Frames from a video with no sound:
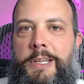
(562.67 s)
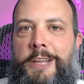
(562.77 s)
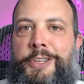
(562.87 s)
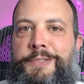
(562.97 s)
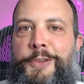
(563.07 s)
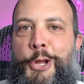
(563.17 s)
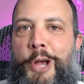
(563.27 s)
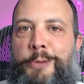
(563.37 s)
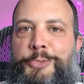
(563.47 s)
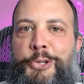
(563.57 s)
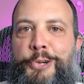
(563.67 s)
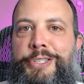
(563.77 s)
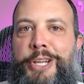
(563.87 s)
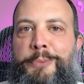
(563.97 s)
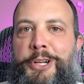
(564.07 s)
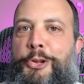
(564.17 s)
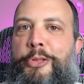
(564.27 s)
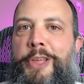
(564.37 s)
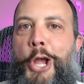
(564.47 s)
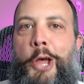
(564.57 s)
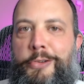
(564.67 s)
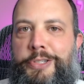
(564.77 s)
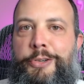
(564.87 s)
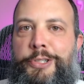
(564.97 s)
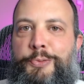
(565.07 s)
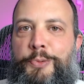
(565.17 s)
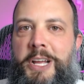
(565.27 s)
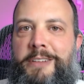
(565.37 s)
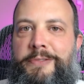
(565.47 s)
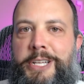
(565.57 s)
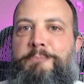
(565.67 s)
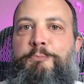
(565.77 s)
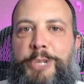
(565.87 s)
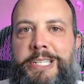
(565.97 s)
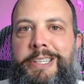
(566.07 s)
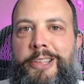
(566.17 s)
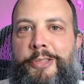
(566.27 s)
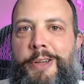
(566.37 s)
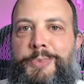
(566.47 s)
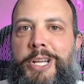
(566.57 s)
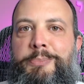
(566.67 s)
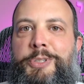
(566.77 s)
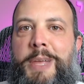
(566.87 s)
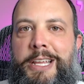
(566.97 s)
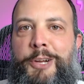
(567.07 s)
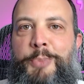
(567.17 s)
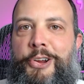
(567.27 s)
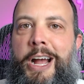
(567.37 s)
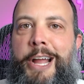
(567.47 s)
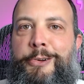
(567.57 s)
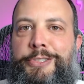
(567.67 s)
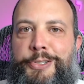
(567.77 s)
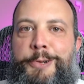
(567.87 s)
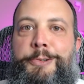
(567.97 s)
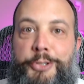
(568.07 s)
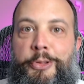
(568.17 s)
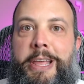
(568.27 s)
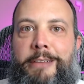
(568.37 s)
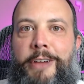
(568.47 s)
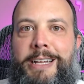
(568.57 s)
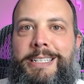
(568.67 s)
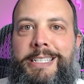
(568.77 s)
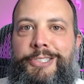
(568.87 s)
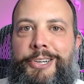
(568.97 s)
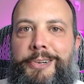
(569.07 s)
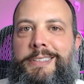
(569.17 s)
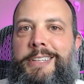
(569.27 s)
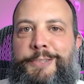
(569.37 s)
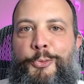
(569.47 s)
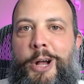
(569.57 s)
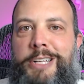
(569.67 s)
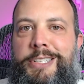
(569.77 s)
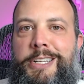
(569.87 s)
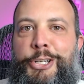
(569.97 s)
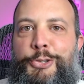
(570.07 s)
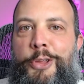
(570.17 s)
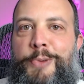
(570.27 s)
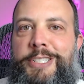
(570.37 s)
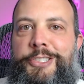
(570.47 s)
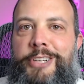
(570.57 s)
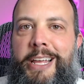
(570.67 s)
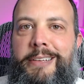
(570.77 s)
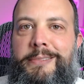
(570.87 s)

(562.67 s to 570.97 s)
If this video helped you learn something and you think other students would benefit, please hit the thumbs up to make it appear higher in search so they can find it easier. Thanks for watching and enjoy the rest of your day.